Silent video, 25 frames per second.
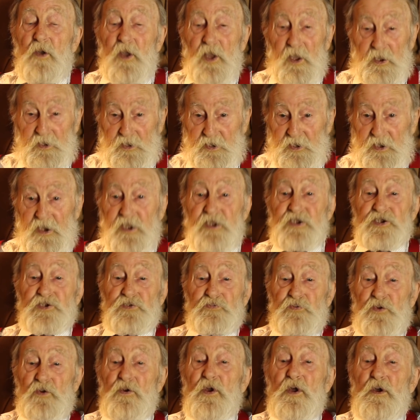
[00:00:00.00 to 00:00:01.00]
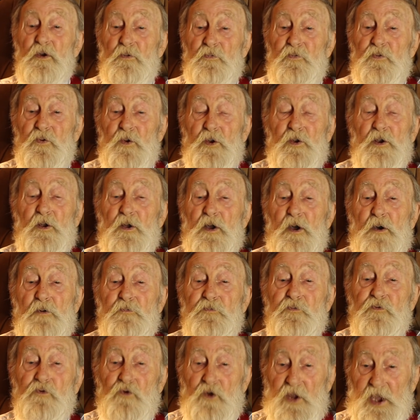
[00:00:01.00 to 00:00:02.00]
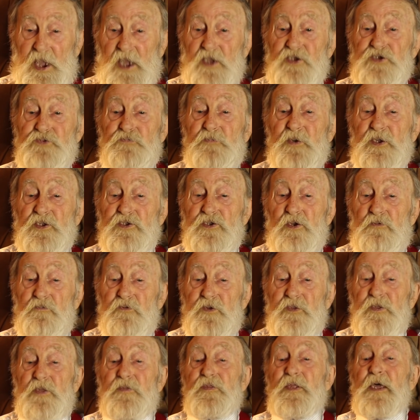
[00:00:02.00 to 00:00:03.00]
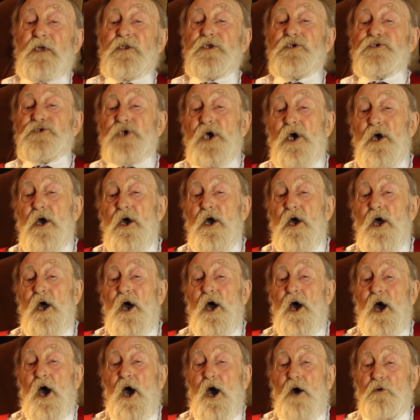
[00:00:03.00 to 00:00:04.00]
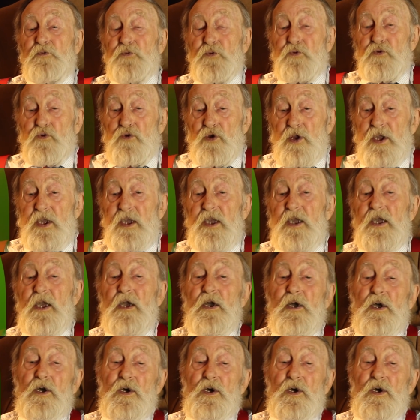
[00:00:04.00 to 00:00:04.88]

at least for a free aspect of it, and that is a free